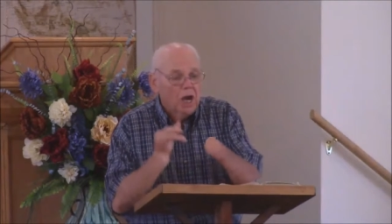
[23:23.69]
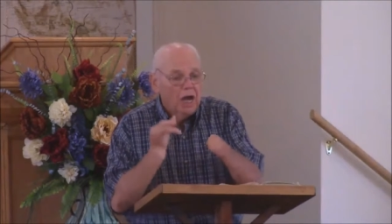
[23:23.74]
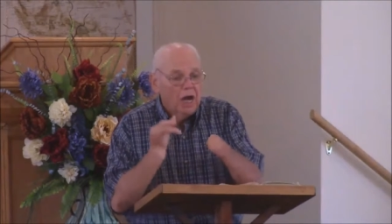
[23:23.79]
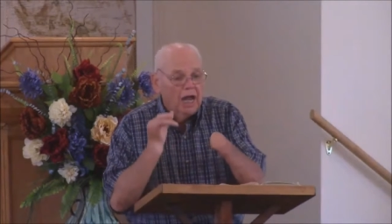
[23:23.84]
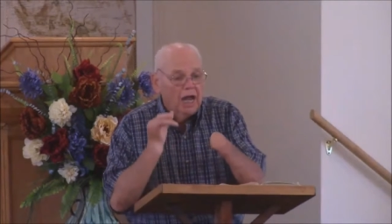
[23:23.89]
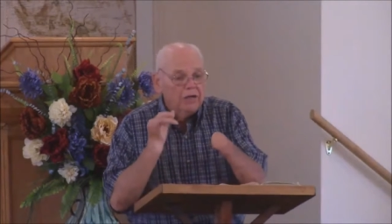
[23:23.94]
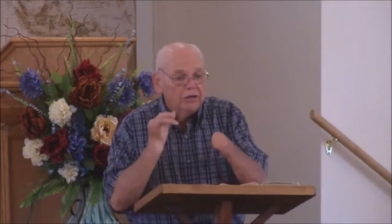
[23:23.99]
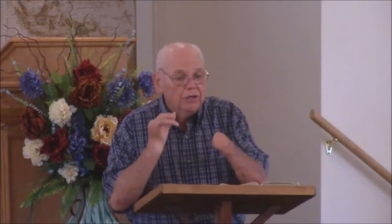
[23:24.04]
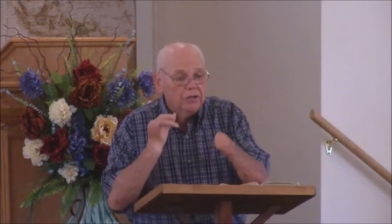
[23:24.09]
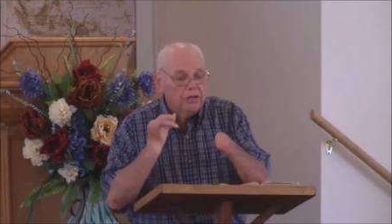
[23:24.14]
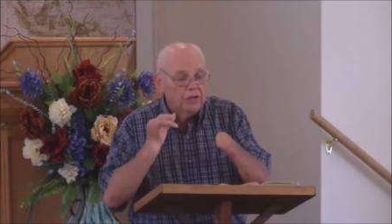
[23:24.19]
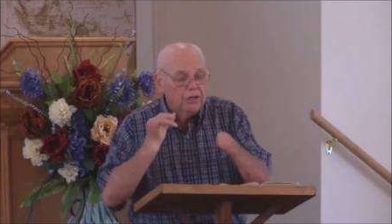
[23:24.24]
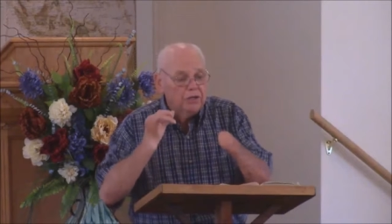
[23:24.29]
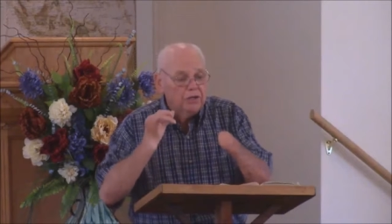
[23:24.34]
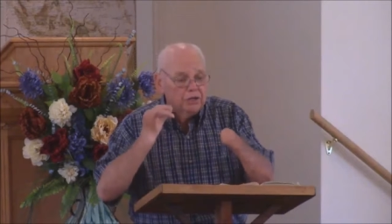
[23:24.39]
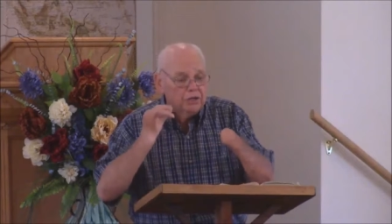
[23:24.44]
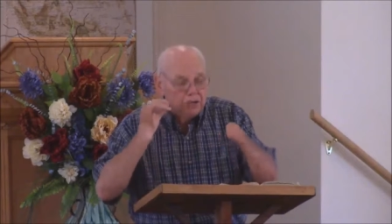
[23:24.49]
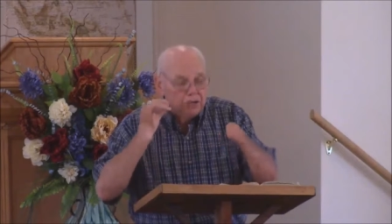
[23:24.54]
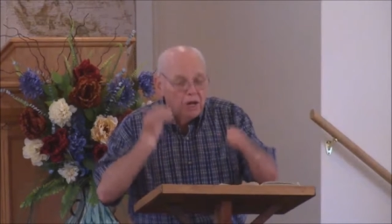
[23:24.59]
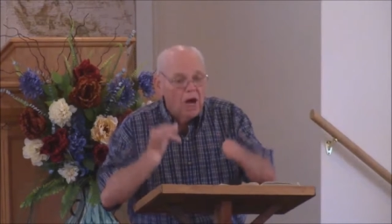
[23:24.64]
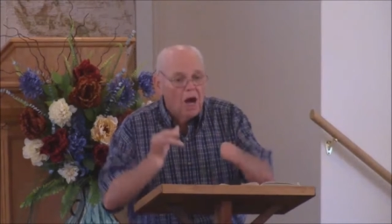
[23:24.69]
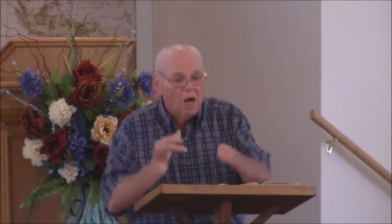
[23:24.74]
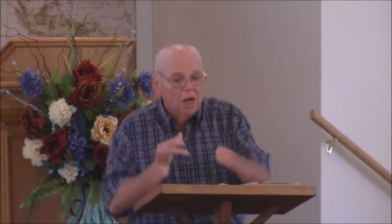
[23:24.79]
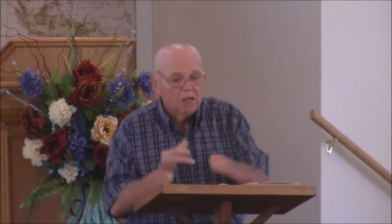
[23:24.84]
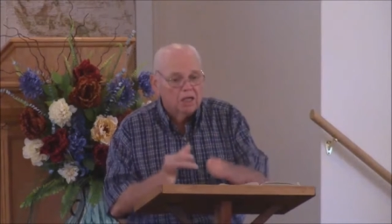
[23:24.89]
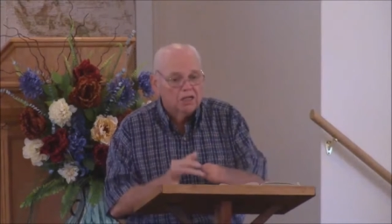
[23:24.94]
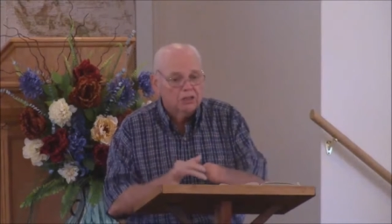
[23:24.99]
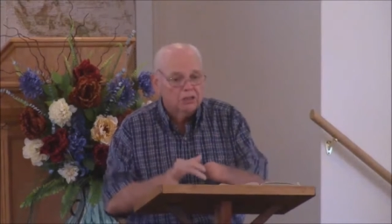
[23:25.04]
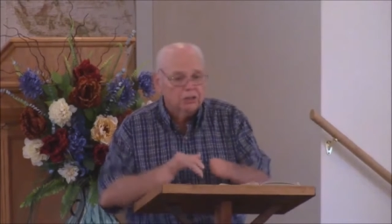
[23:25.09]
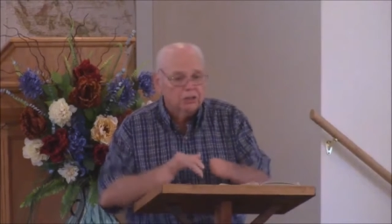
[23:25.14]
and the
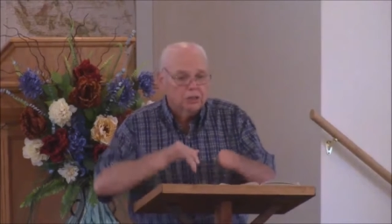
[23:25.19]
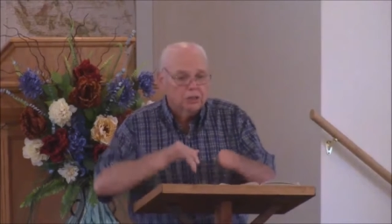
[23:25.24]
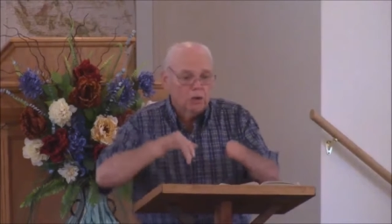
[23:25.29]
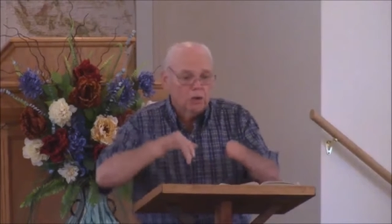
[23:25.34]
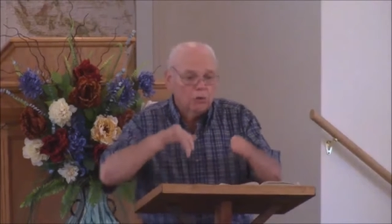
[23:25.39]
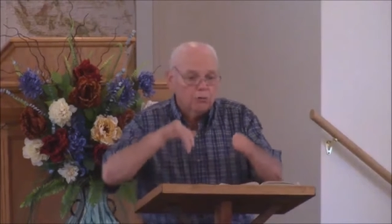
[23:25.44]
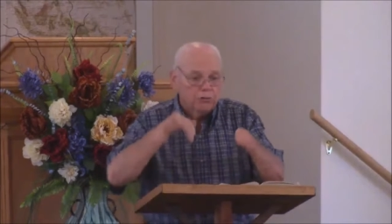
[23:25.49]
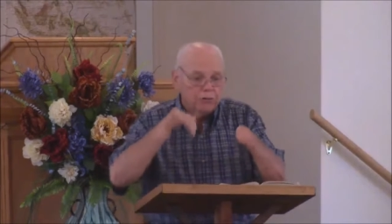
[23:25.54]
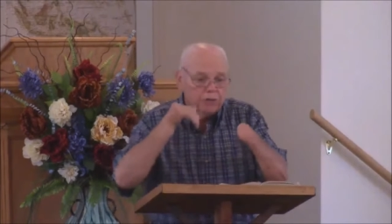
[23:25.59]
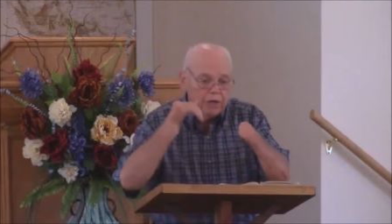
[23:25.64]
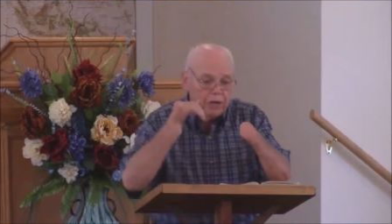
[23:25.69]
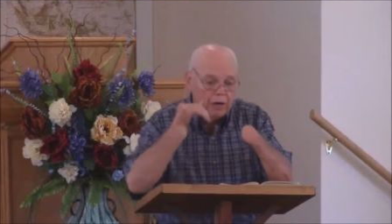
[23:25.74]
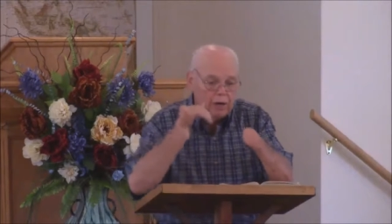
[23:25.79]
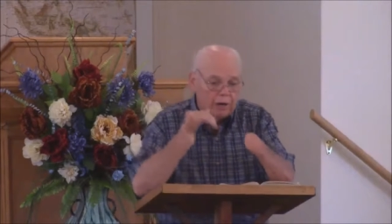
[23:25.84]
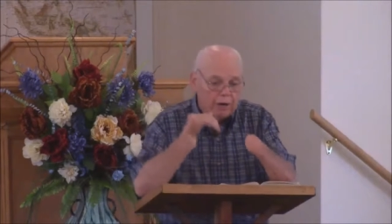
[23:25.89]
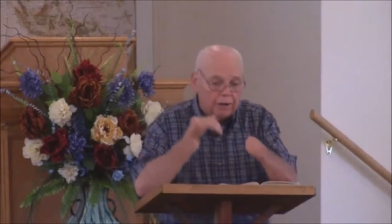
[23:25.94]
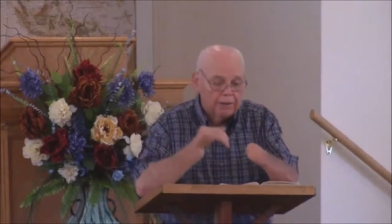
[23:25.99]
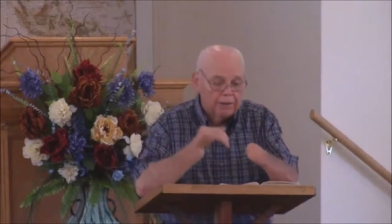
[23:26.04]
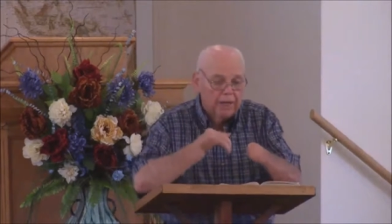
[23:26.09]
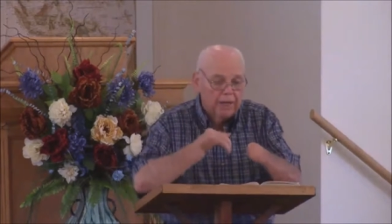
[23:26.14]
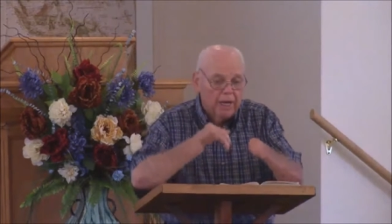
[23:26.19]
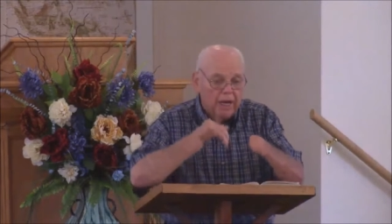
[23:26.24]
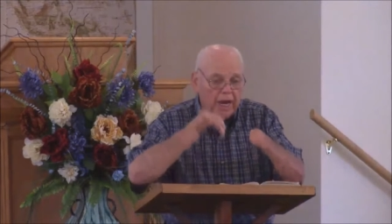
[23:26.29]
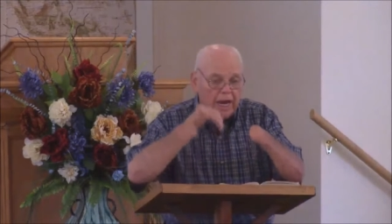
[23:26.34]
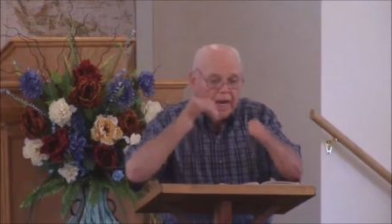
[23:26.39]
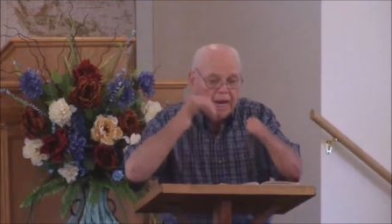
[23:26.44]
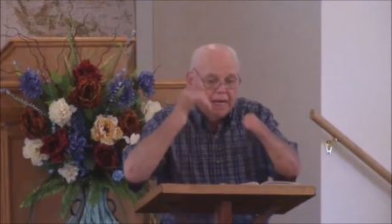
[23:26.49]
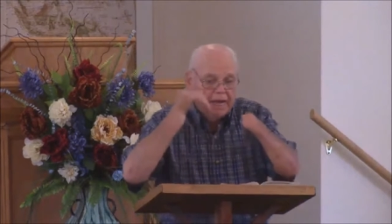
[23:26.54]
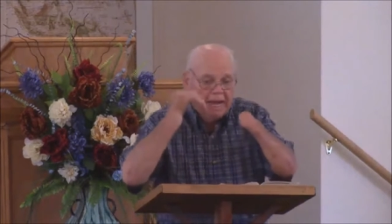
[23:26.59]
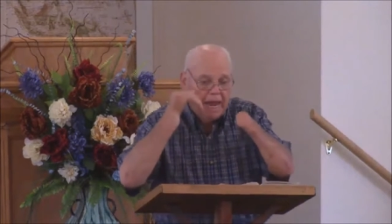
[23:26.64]
knowledge to go to God
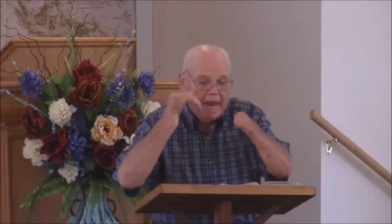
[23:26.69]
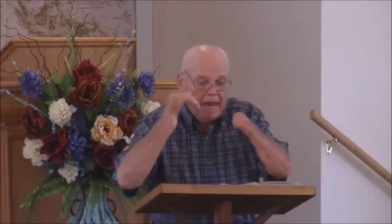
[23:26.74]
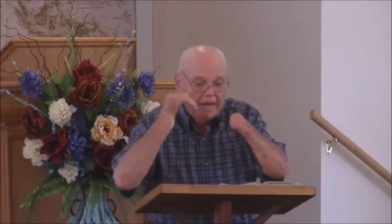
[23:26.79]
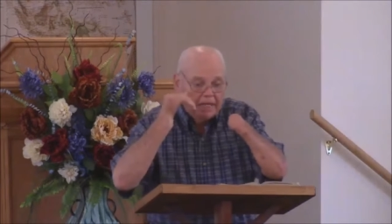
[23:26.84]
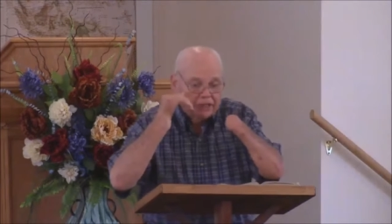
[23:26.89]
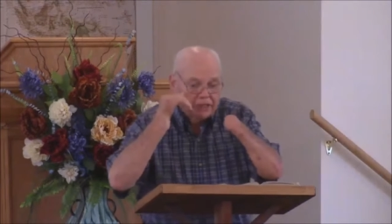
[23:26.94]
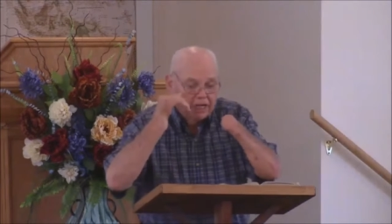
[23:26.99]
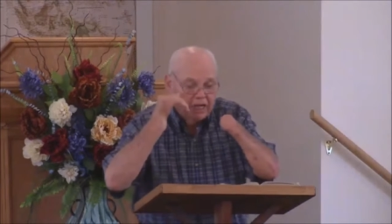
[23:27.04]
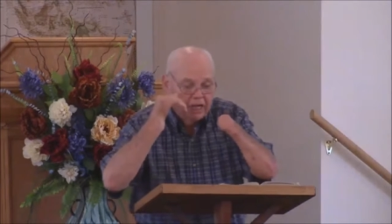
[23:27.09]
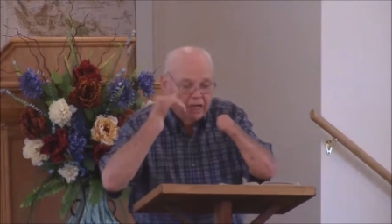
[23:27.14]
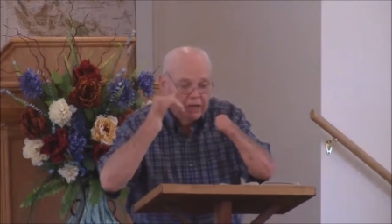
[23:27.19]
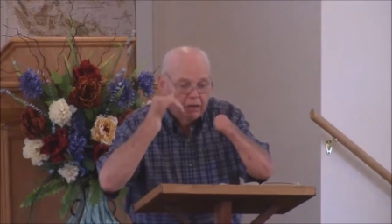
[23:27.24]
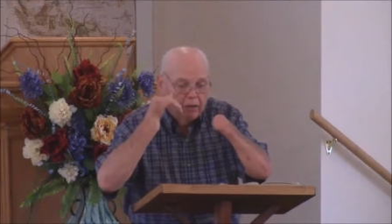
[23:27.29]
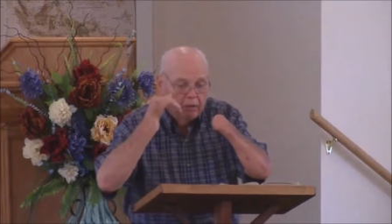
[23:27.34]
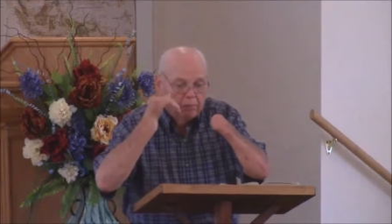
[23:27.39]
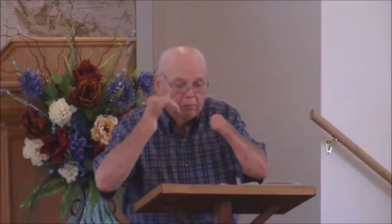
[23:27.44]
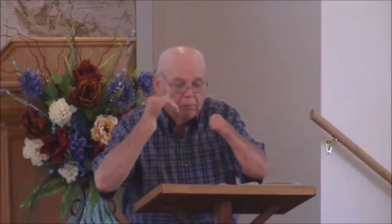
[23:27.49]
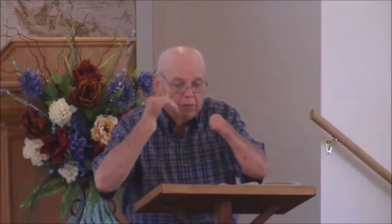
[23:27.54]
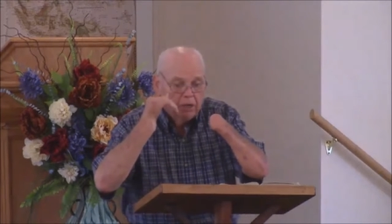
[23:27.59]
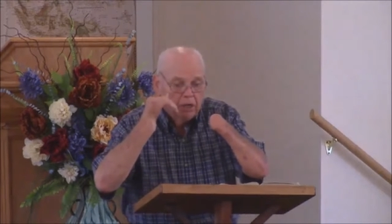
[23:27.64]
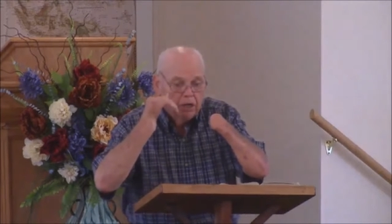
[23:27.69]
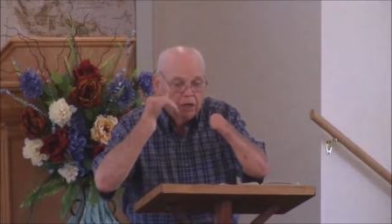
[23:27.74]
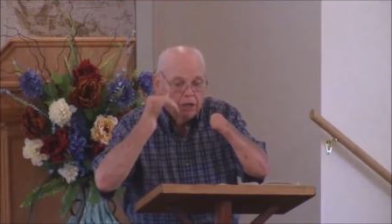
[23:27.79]
and ask him